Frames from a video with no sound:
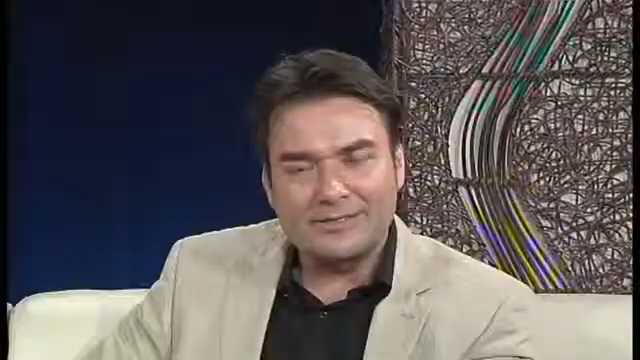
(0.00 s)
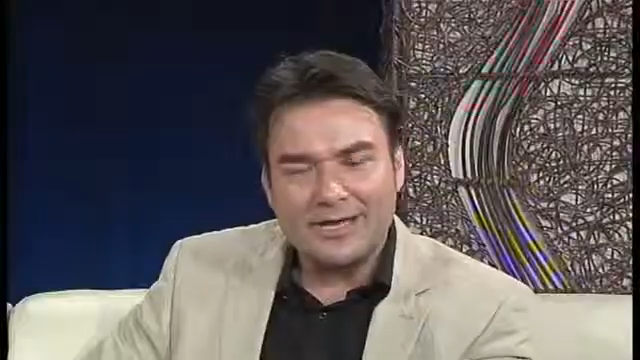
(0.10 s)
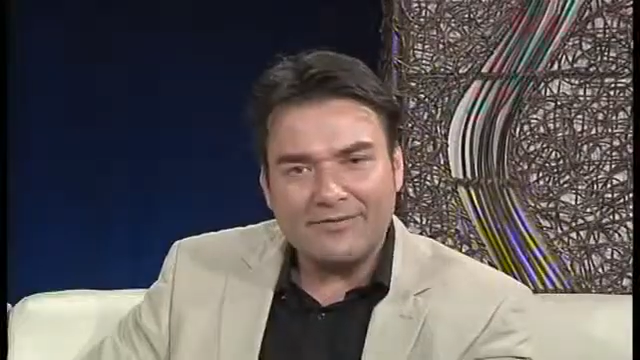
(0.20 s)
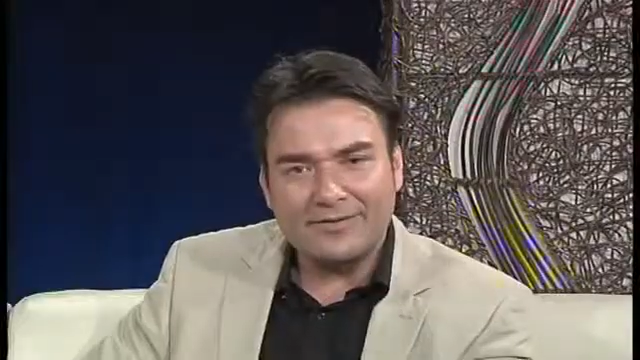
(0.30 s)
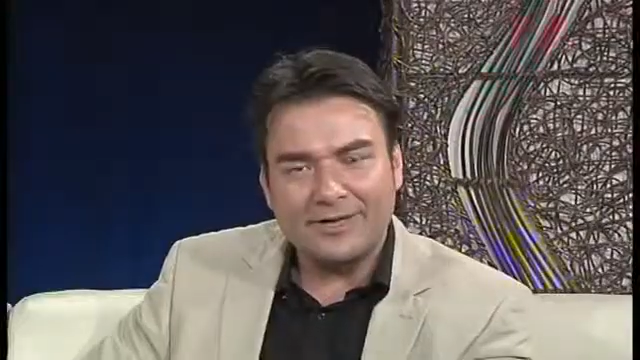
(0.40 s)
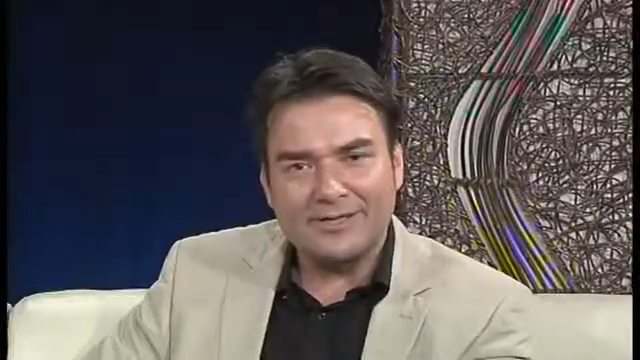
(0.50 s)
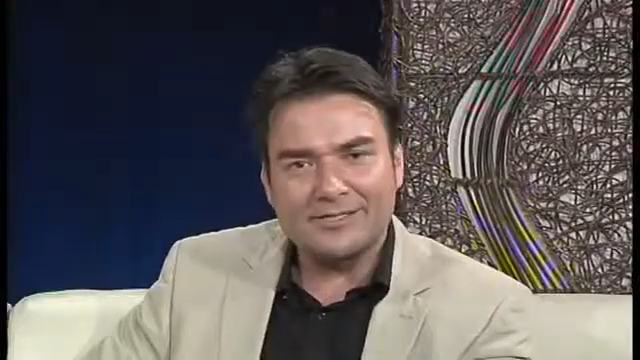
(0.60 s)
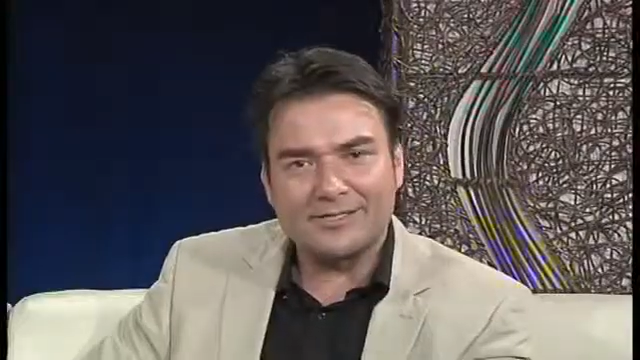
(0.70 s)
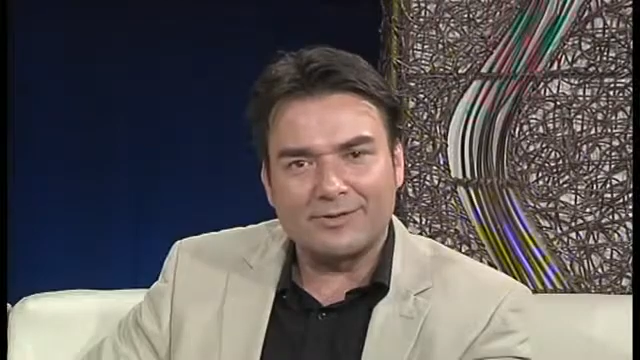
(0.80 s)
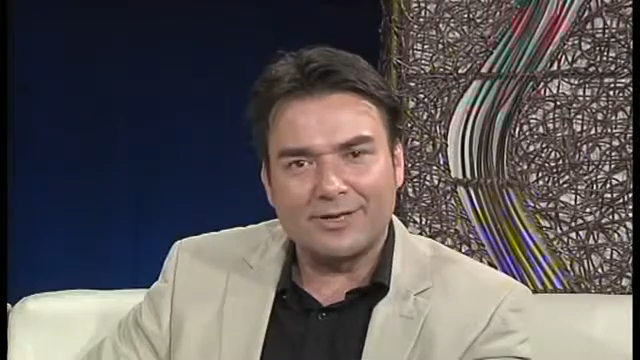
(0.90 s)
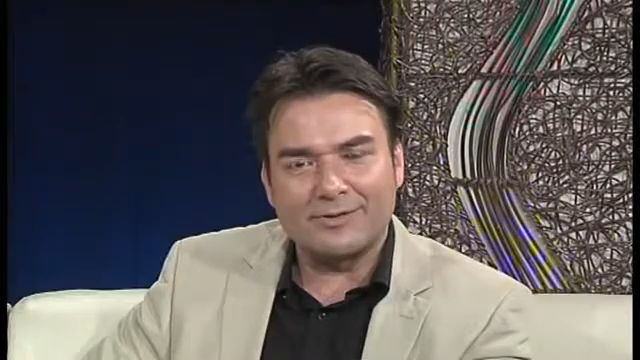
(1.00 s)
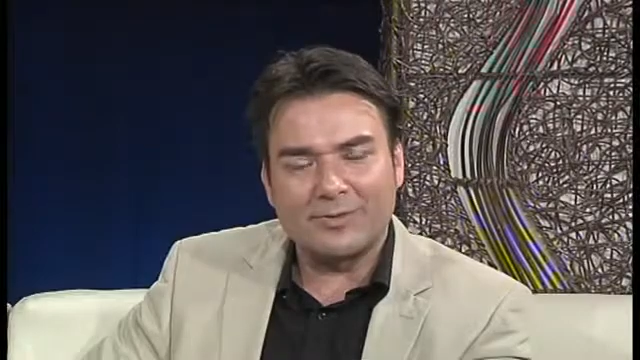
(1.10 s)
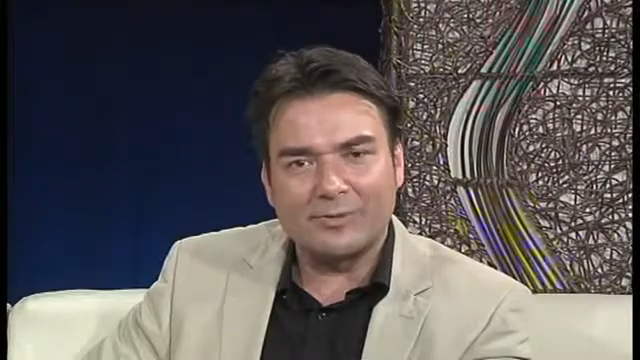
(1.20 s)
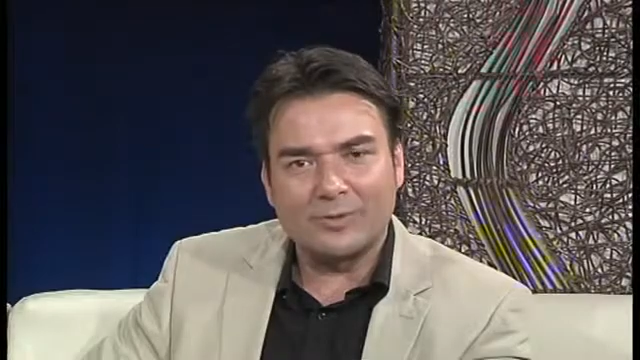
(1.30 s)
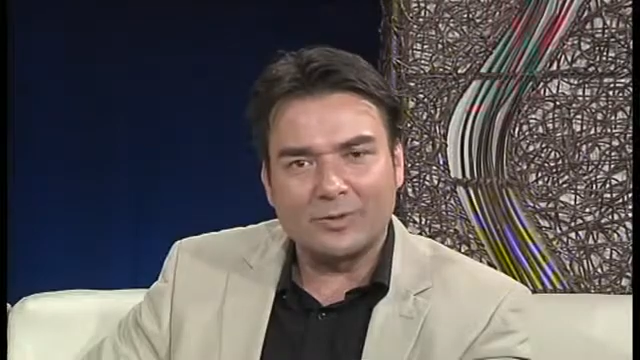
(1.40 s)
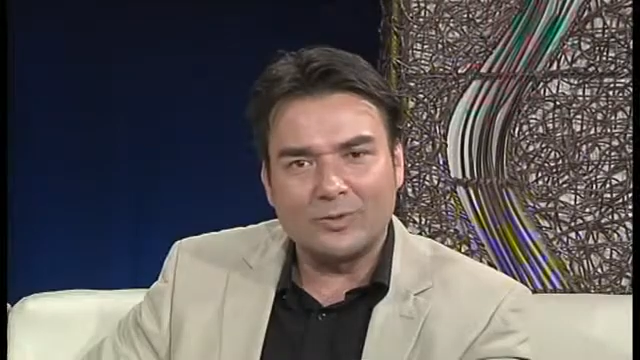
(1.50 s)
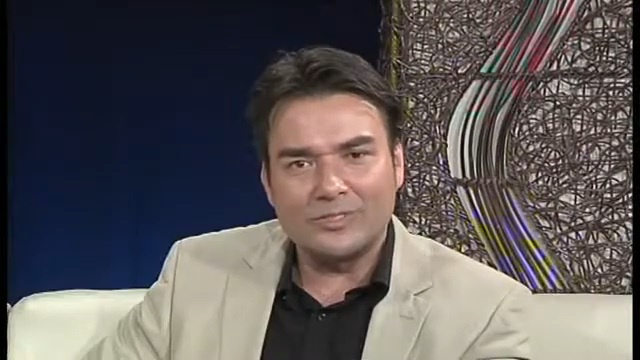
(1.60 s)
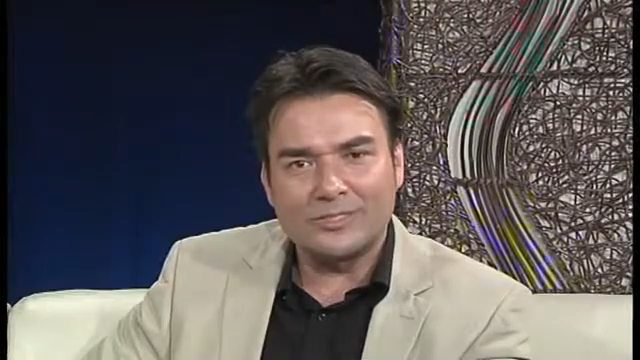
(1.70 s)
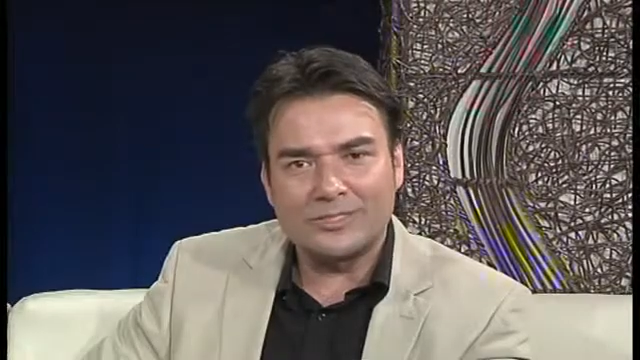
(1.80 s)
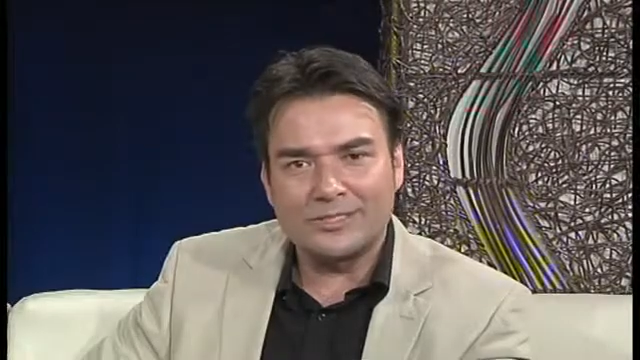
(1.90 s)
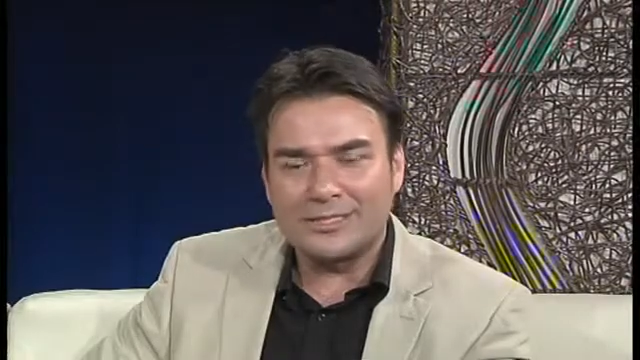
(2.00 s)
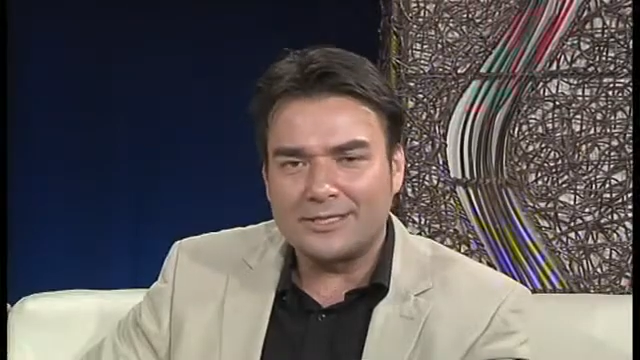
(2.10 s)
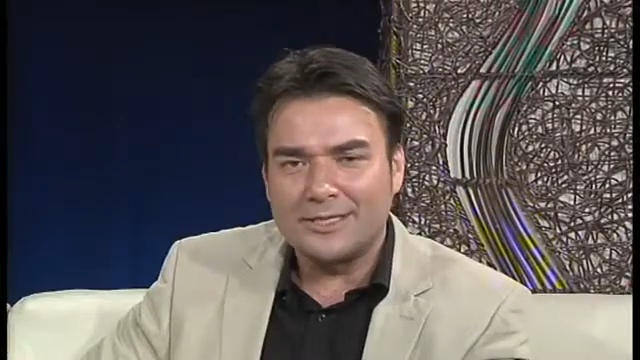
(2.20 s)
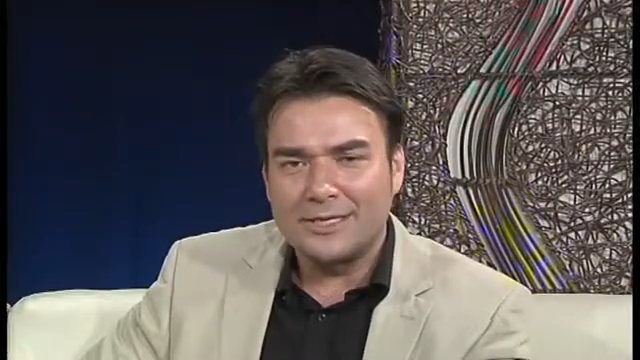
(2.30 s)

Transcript: tougher cases around the Melbourne courts, and